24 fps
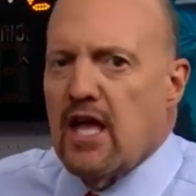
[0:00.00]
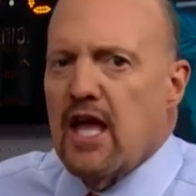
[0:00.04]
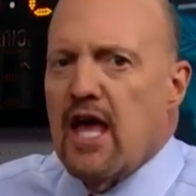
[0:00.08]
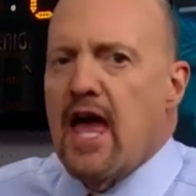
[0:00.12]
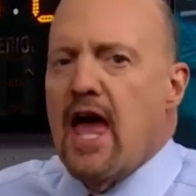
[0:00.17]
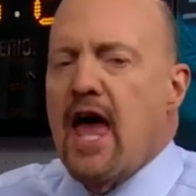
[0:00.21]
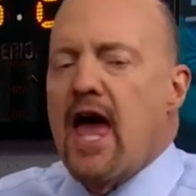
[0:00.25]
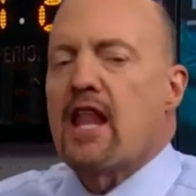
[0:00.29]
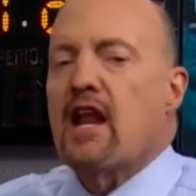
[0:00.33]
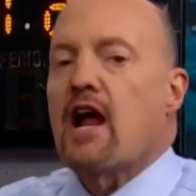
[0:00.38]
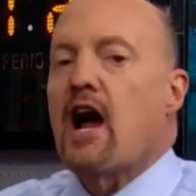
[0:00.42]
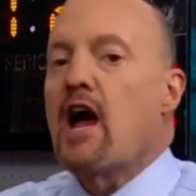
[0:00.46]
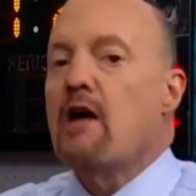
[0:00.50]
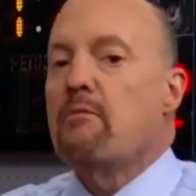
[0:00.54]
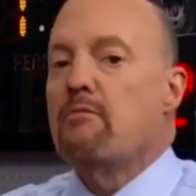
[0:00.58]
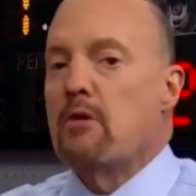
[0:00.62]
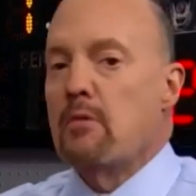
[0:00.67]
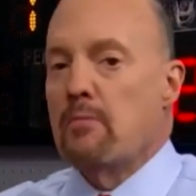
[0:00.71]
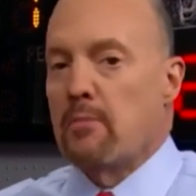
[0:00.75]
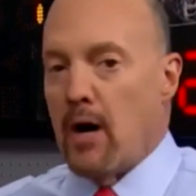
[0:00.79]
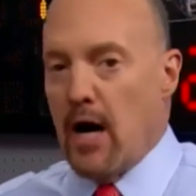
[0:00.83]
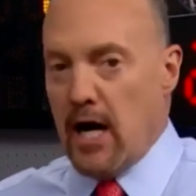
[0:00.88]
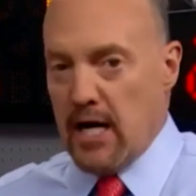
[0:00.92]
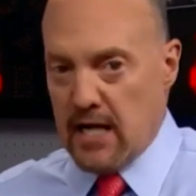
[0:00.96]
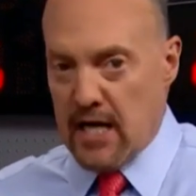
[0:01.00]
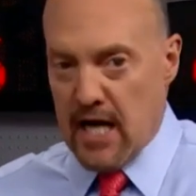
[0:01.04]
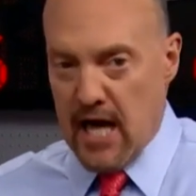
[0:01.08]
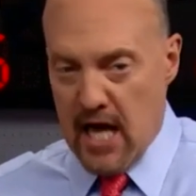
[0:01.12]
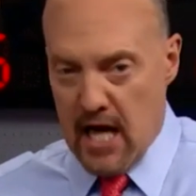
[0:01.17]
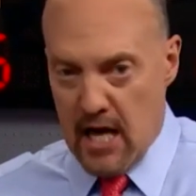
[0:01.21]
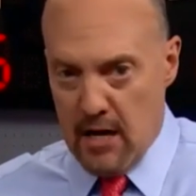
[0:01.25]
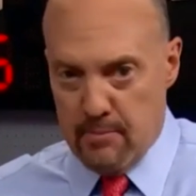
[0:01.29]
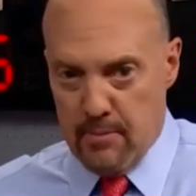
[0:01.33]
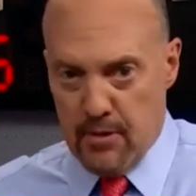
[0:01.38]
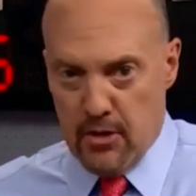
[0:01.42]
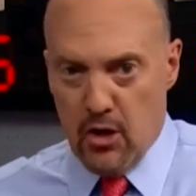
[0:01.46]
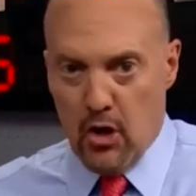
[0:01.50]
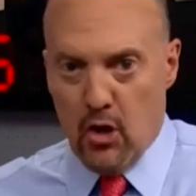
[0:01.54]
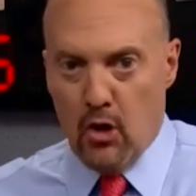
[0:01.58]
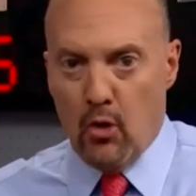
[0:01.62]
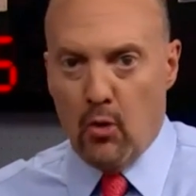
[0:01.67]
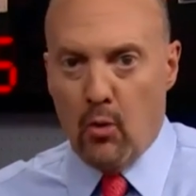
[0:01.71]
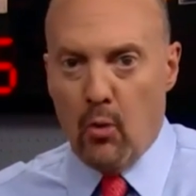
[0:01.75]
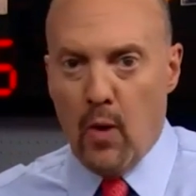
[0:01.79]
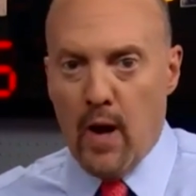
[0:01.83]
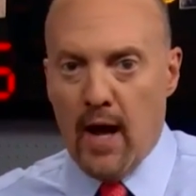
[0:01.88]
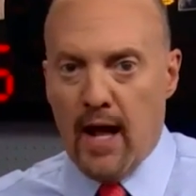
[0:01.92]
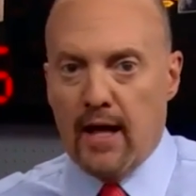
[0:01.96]
And I have been behind Canopy the whole
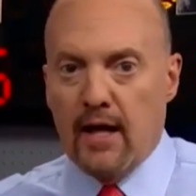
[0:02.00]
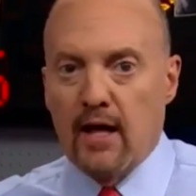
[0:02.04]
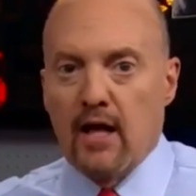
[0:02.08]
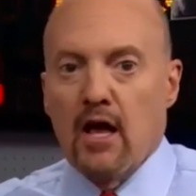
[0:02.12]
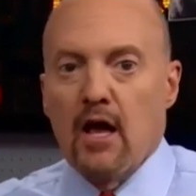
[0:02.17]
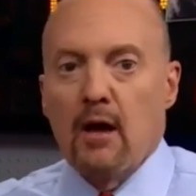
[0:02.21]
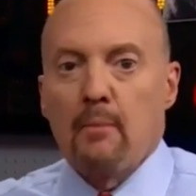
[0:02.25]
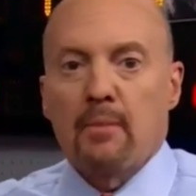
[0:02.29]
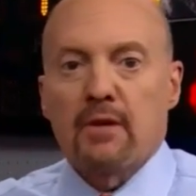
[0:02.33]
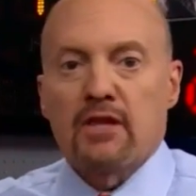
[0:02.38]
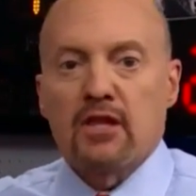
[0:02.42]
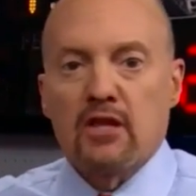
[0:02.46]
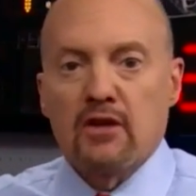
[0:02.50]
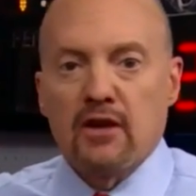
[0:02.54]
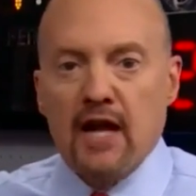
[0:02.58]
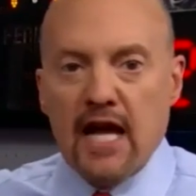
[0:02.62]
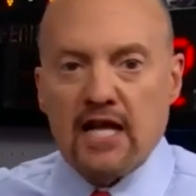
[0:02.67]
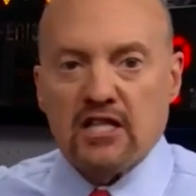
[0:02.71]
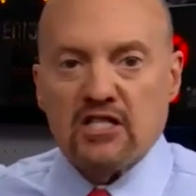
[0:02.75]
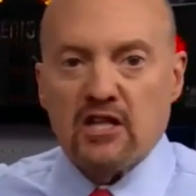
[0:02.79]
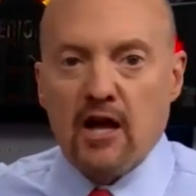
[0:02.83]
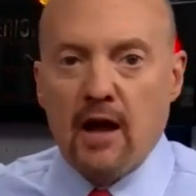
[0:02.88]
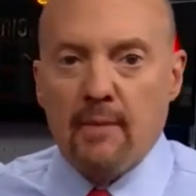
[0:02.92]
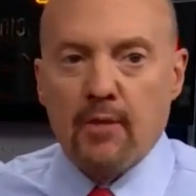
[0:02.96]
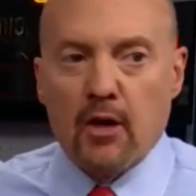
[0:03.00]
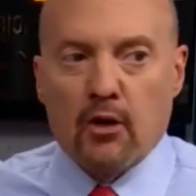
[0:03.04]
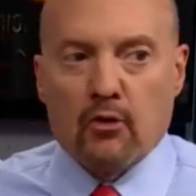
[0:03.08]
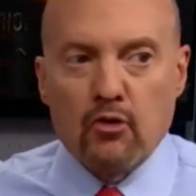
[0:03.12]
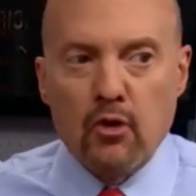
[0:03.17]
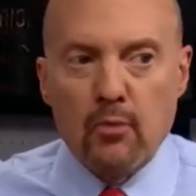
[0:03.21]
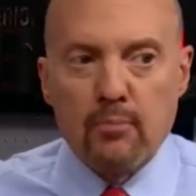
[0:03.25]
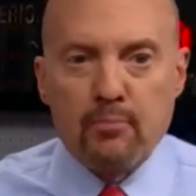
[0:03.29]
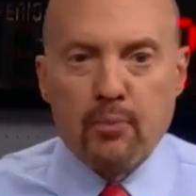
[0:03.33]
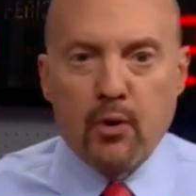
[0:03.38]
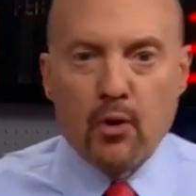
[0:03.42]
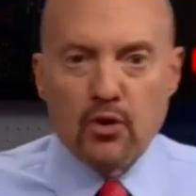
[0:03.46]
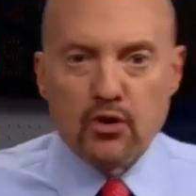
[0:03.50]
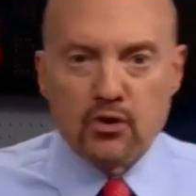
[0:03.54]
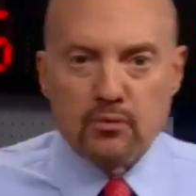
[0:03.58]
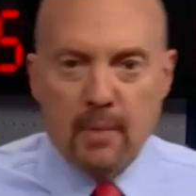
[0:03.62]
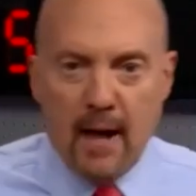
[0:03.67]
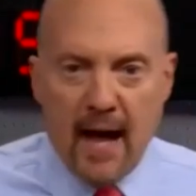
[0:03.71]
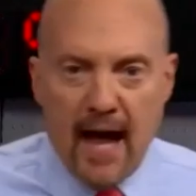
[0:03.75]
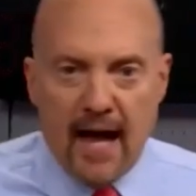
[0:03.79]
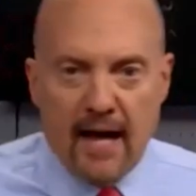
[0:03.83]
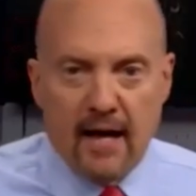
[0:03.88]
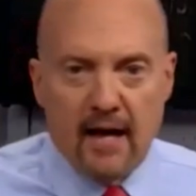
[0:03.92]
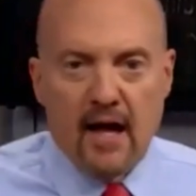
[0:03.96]
way. But the next time the group pulls
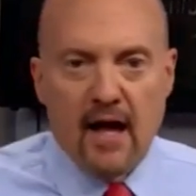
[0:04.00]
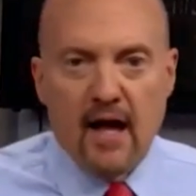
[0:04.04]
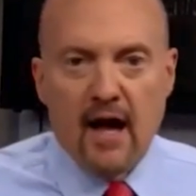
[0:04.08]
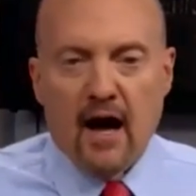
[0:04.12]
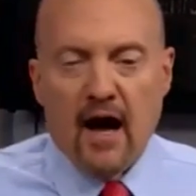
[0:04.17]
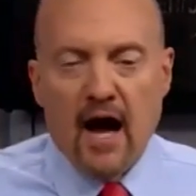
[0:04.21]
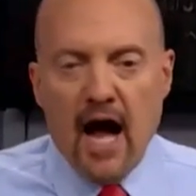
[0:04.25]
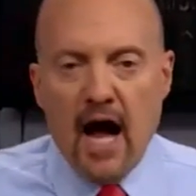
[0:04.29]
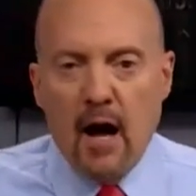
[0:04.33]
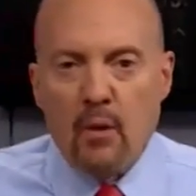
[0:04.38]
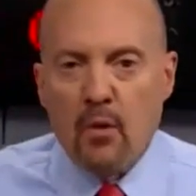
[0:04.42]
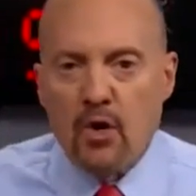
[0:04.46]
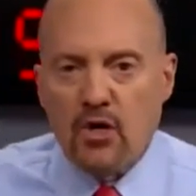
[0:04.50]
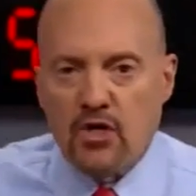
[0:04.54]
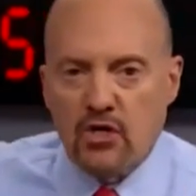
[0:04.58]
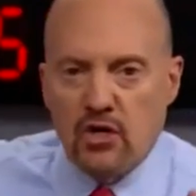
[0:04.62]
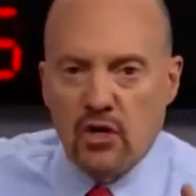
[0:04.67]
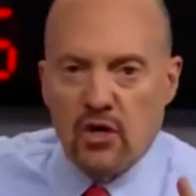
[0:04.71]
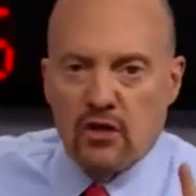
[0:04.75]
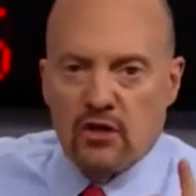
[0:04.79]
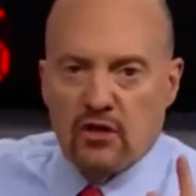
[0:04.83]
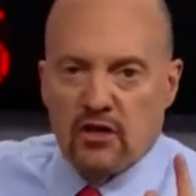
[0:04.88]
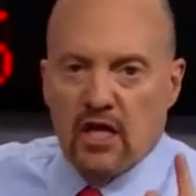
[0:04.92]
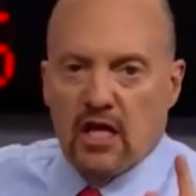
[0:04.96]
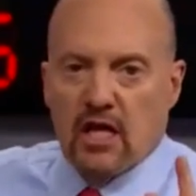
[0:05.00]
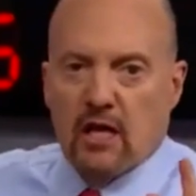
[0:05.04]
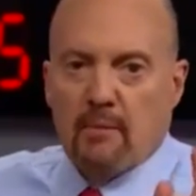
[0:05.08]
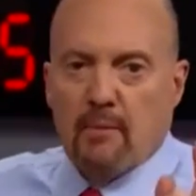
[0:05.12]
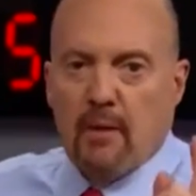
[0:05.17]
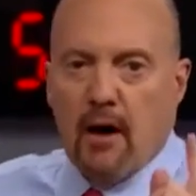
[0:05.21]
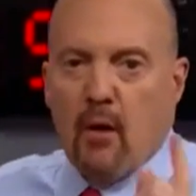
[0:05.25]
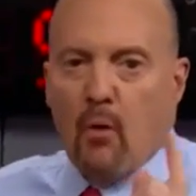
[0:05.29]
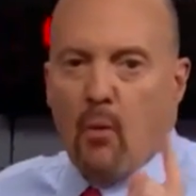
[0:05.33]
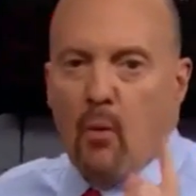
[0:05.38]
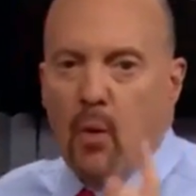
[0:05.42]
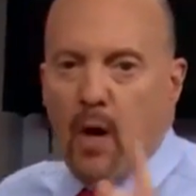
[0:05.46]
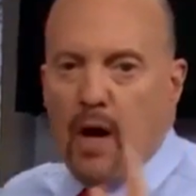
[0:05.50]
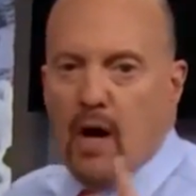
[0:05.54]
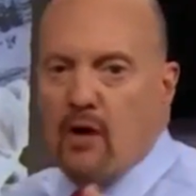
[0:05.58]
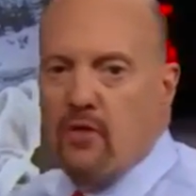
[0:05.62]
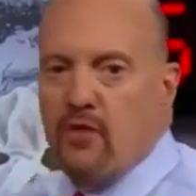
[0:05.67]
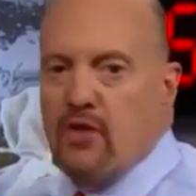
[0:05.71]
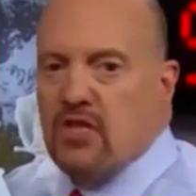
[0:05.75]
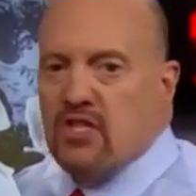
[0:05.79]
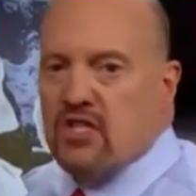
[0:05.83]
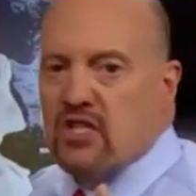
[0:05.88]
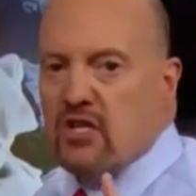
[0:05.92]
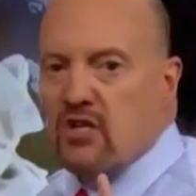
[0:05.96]
back, I want you to think about where
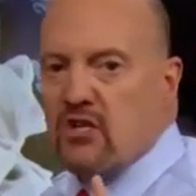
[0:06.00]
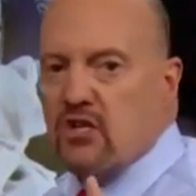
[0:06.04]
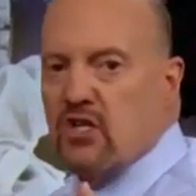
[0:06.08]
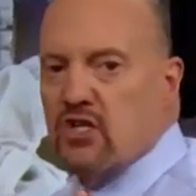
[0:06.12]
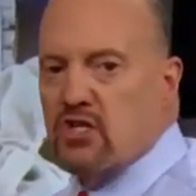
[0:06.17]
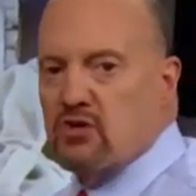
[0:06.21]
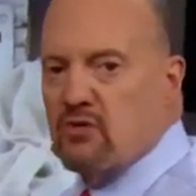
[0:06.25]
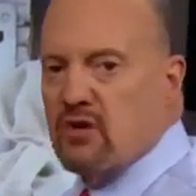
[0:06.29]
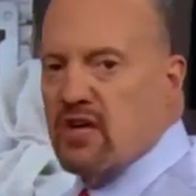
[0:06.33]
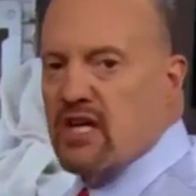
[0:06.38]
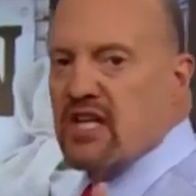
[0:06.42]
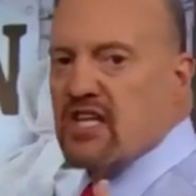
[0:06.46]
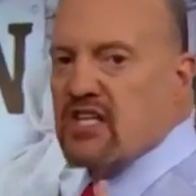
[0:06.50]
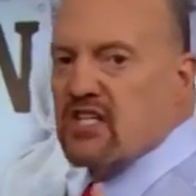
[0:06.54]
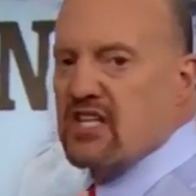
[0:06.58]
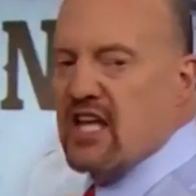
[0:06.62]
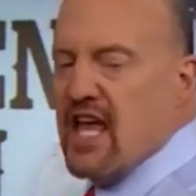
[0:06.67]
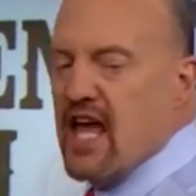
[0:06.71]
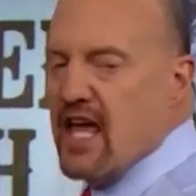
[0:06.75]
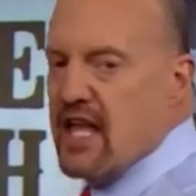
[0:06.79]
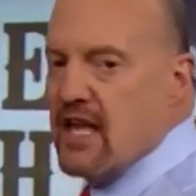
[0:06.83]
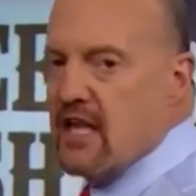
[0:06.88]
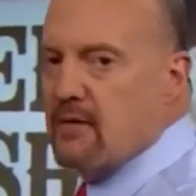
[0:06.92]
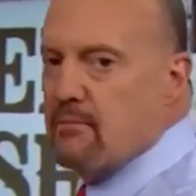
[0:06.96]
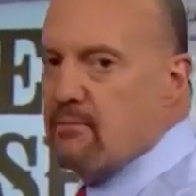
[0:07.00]
this industry is headed.